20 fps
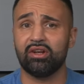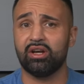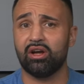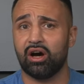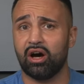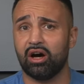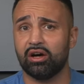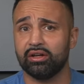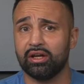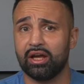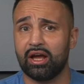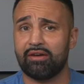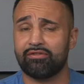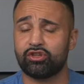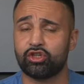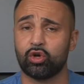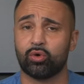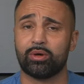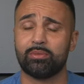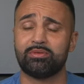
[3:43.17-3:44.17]

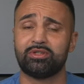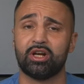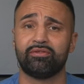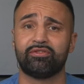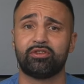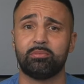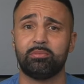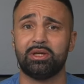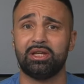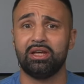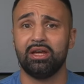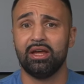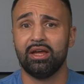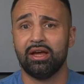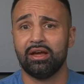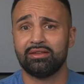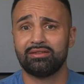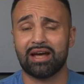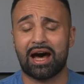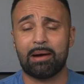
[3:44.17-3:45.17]
have shown himself to be
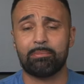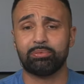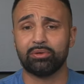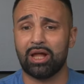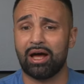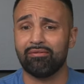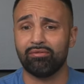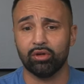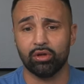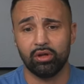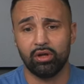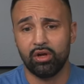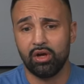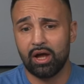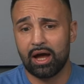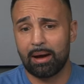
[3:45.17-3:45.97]
top level.